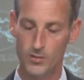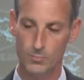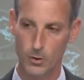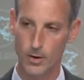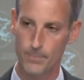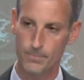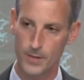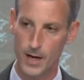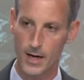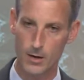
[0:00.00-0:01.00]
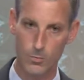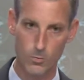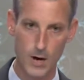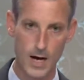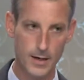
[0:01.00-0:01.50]
program.
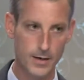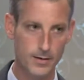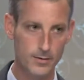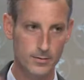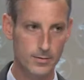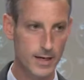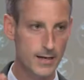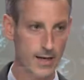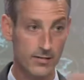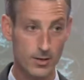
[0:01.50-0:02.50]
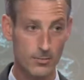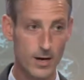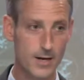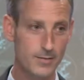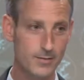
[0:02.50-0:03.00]
Iraq. Anything else on
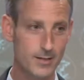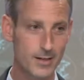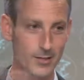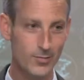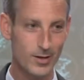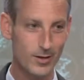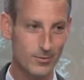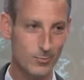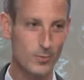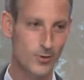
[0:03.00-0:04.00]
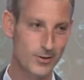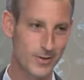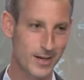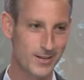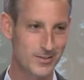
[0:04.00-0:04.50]
Iran? One more? Okay.